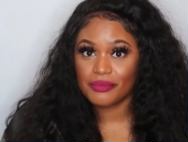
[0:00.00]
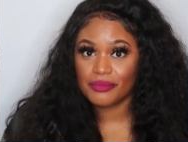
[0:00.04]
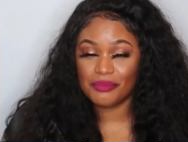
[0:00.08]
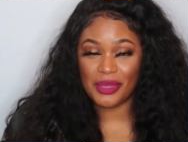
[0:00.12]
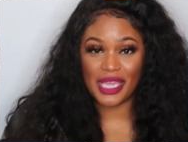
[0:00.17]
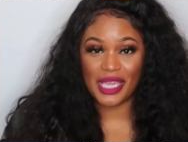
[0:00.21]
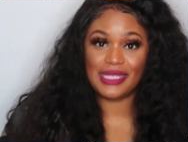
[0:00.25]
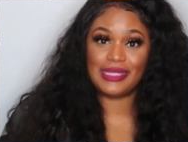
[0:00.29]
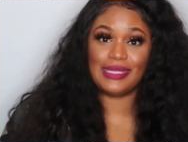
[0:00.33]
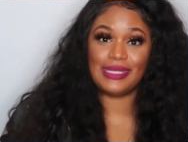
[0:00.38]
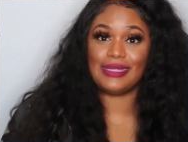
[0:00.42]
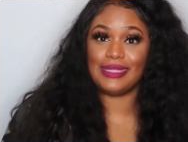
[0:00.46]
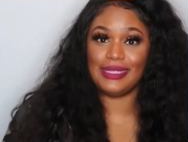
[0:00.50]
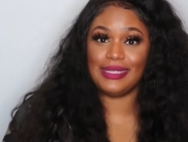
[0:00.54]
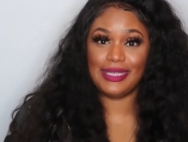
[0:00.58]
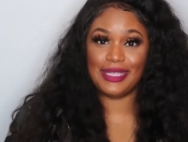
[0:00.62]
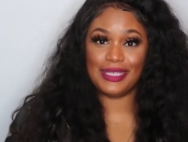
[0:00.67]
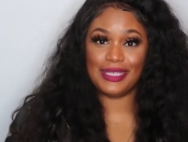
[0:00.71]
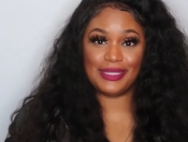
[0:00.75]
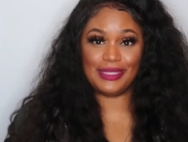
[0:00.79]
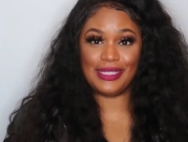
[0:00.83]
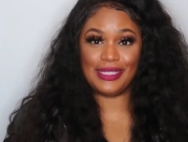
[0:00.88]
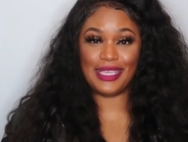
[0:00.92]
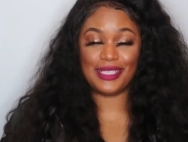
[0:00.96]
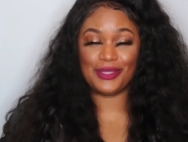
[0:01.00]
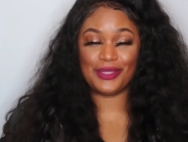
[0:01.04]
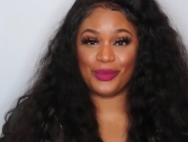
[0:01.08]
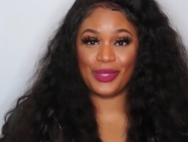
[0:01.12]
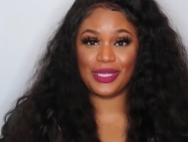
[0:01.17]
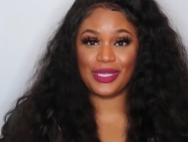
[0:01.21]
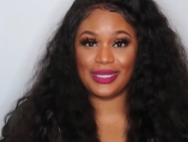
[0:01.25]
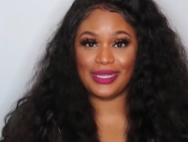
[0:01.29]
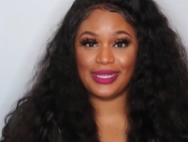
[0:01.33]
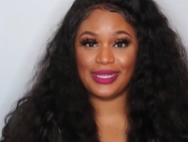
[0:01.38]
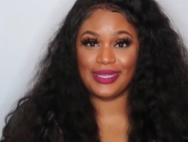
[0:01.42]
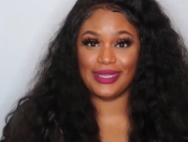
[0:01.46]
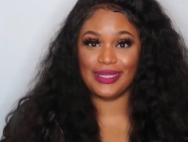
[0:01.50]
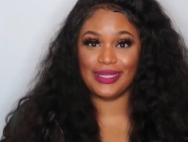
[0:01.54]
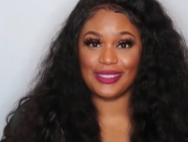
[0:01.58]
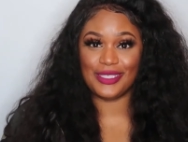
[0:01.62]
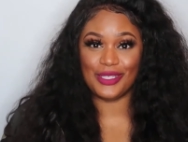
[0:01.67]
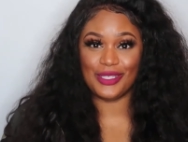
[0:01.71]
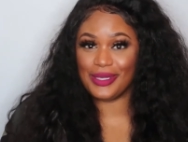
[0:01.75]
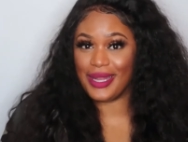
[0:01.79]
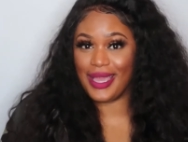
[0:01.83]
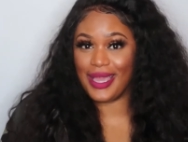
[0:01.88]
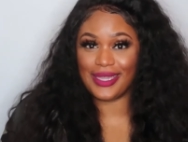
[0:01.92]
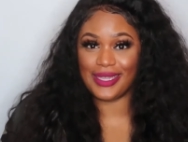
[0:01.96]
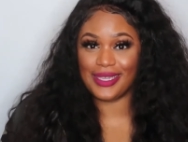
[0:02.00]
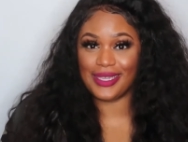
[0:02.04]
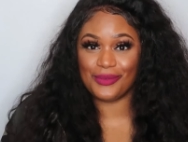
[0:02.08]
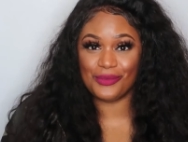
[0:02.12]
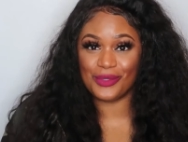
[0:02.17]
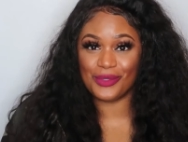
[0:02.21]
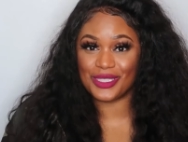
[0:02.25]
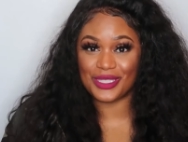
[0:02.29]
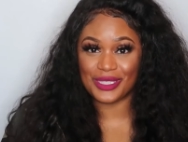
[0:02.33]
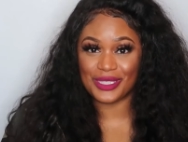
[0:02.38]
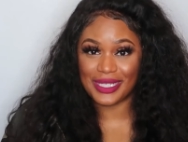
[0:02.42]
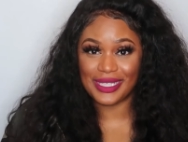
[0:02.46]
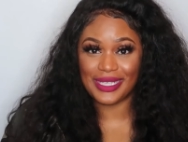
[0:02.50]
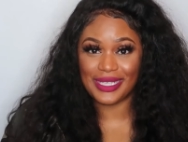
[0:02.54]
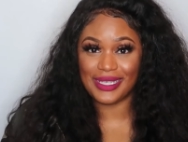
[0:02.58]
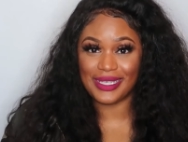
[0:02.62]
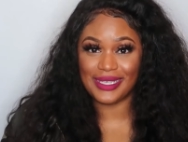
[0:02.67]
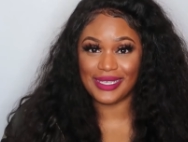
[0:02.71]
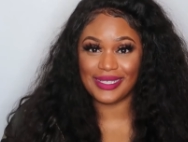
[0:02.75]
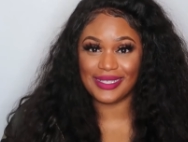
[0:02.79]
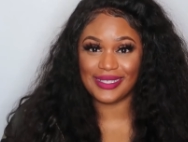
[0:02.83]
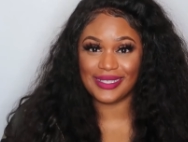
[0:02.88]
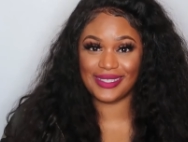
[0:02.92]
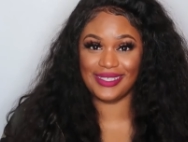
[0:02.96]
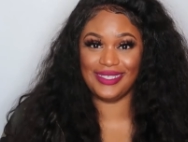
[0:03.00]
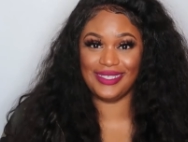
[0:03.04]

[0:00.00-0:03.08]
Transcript: Basically, that's what it is. You're not getting what you need.